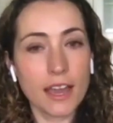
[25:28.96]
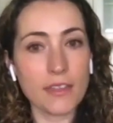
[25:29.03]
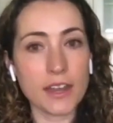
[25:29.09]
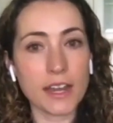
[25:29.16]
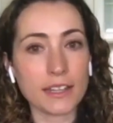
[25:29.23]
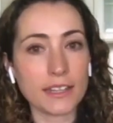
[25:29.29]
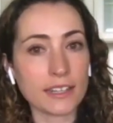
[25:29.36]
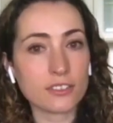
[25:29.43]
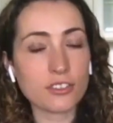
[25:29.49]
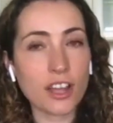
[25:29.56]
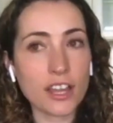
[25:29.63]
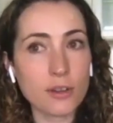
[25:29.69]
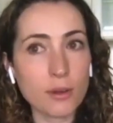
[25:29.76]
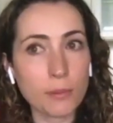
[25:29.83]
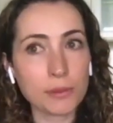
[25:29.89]
and that I like
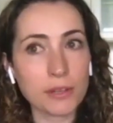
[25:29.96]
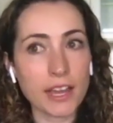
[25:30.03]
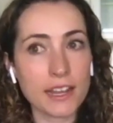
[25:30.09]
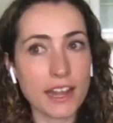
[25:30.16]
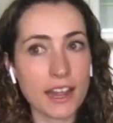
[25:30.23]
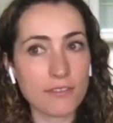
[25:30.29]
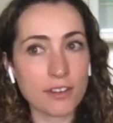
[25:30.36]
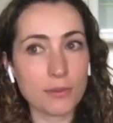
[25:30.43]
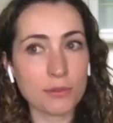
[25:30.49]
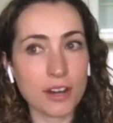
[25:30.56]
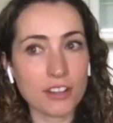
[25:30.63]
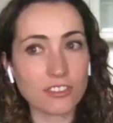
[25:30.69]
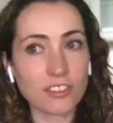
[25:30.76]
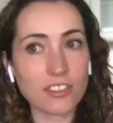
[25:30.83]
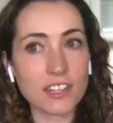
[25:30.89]
try to apply to every
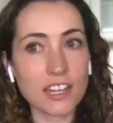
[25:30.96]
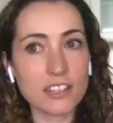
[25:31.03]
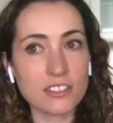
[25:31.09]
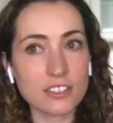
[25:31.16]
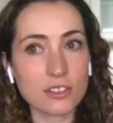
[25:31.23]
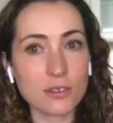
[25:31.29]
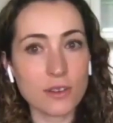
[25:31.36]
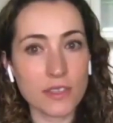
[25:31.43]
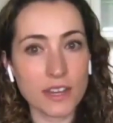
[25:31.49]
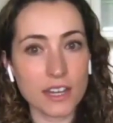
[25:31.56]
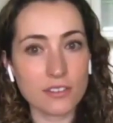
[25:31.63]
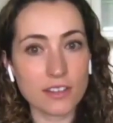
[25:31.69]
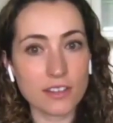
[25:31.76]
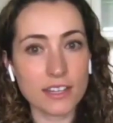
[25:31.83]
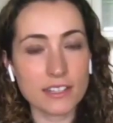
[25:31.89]
project that I do and then
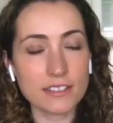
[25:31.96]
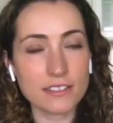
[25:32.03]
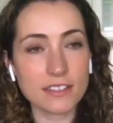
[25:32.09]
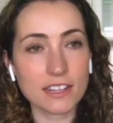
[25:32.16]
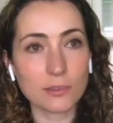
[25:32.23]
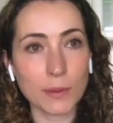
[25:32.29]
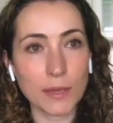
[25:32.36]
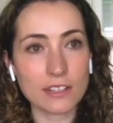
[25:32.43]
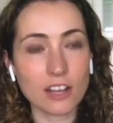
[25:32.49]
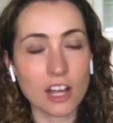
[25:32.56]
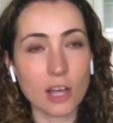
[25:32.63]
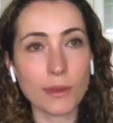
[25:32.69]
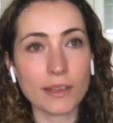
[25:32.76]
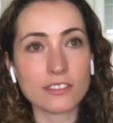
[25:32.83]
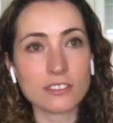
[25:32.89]
I try to explain to
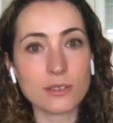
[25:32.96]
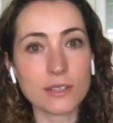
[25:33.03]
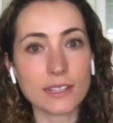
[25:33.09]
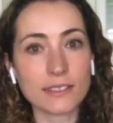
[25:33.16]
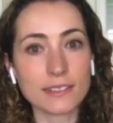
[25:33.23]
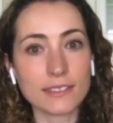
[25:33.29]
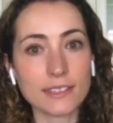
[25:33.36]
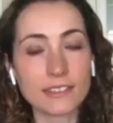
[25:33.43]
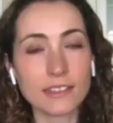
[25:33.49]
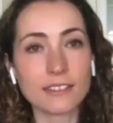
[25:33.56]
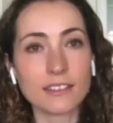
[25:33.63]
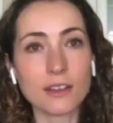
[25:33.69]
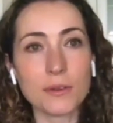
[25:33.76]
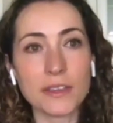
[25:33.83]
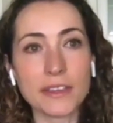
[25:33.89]
all my students because
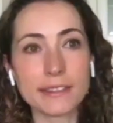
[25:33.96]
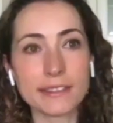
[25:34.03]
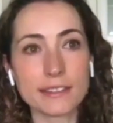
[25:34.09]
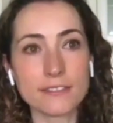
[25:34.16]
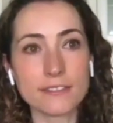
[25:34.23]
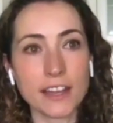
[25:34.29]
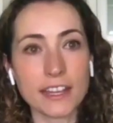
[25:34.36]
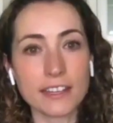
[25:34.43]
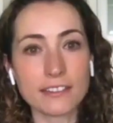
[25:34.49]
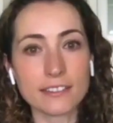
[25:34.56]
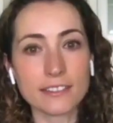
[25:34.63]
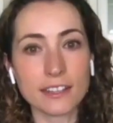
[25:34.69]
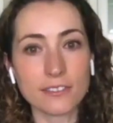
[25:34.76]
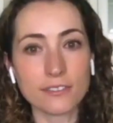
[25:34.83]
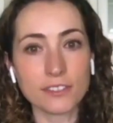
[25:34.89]
it's so easy to find
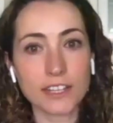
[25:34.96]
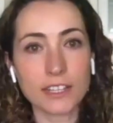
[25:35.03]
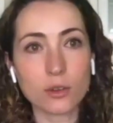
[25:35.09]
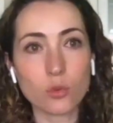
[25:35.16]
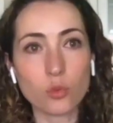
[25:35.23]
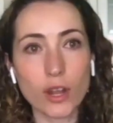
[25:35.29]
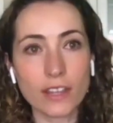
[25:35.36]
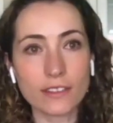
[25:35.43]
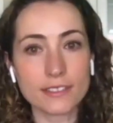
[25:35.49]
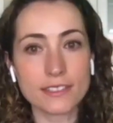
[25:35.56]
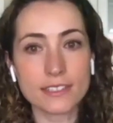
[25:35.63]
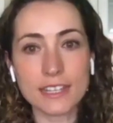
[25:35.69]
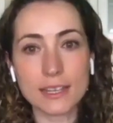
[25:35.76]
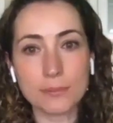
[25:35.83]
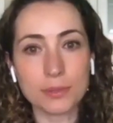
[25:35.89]
yourself like waist
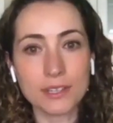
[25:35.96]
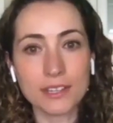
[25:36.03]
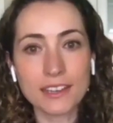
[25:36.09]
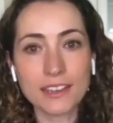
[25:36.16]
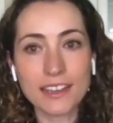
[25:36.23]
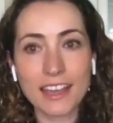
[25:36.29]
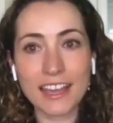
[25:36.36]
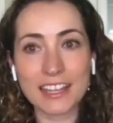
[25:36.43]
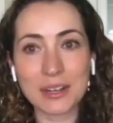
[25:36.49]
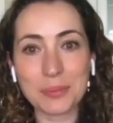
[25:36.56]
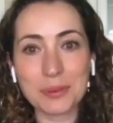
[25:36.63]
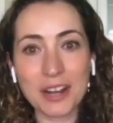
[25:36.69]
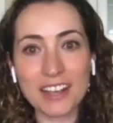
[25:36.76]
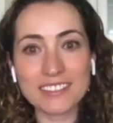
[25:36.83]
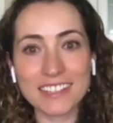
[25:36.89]
deep in a
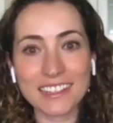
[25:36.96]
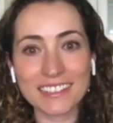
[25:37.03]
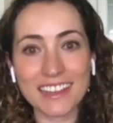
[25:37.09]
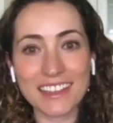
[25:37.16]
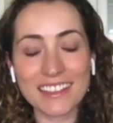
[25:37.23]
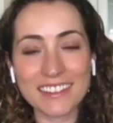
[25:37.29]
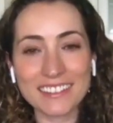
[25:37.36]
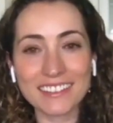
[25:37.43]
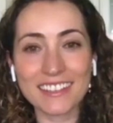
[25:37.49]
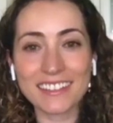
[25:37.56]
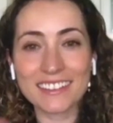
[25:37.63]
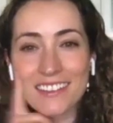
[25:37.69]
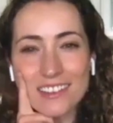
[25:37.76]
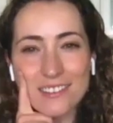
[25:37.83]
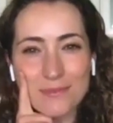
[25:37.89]
project and then you're
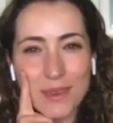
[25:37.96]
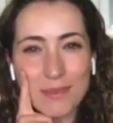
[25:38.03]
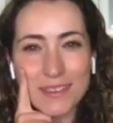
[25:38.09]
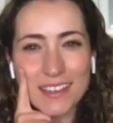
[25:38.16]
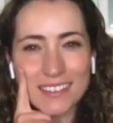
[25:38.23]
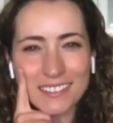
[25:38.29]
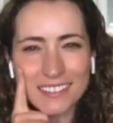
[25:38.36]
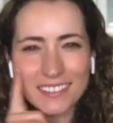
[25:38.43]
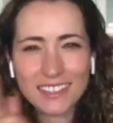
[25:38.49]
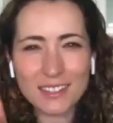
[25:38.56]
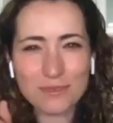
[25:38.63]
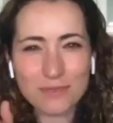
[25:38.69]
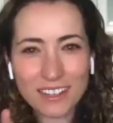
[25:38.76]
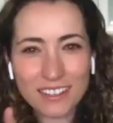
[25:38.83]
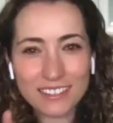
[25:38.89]
like oh maybe i should
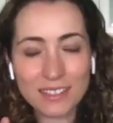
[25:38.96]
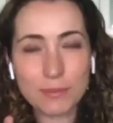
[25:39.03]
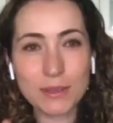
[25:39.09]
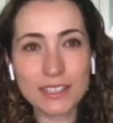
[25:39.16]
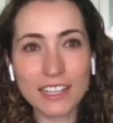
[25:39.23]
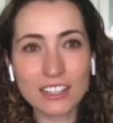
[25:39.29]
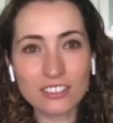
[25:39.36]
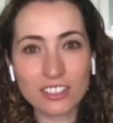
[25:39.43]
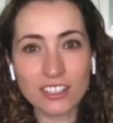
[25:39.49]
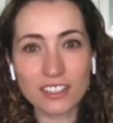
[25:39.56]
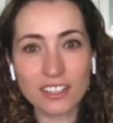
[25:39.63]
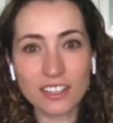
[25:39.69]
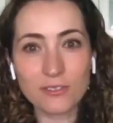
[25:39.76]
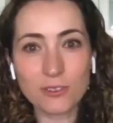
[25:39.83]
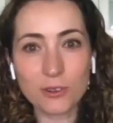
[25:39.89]
like run a
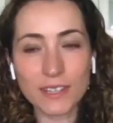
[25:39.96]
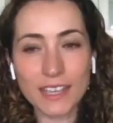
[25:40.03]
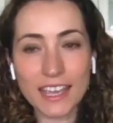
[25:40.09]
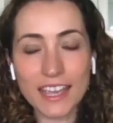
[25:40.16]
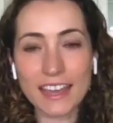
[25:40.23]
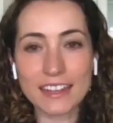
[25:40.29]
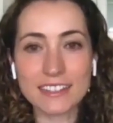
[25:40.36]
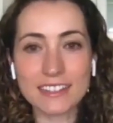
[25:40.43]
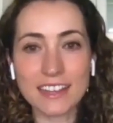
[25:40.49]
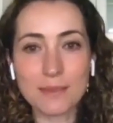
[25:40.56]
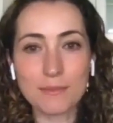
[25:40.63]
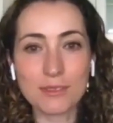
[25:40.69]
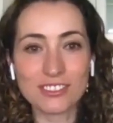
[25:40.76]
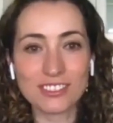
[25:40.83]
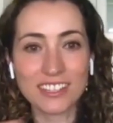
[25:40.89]
simulation and if only i had a
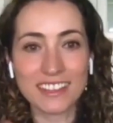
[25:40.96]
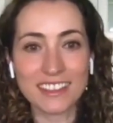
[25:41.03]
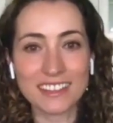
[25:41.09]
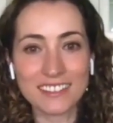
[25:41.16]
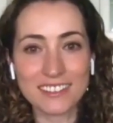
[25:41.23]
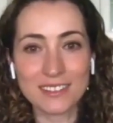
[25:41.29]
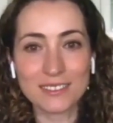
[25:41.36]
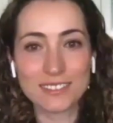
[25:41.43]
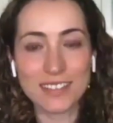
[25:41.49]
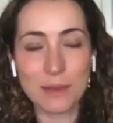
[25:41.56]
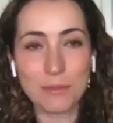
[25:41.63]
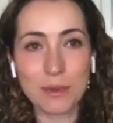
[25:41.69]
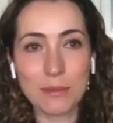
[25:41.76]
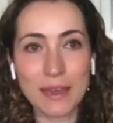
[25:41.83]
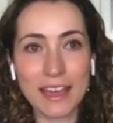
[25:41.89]
time machine that could
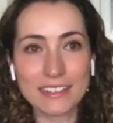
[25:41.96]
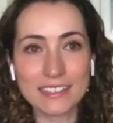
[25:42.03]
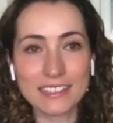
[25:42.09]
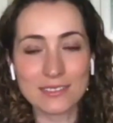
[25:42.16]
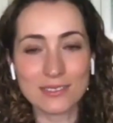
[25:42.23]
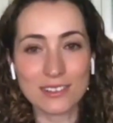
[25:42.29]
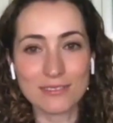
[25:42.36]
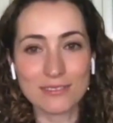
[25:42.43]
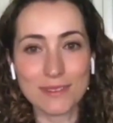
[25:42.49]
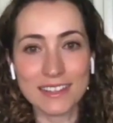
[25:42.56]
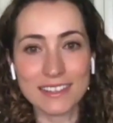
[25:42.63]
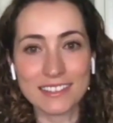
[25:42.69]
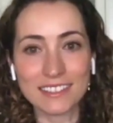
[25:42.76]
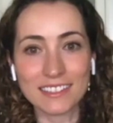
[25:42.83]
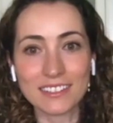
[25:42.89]
set me back to 12
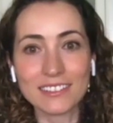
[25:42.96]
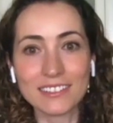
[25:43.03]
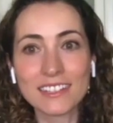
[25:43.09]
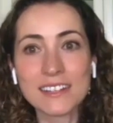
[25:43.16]
months you know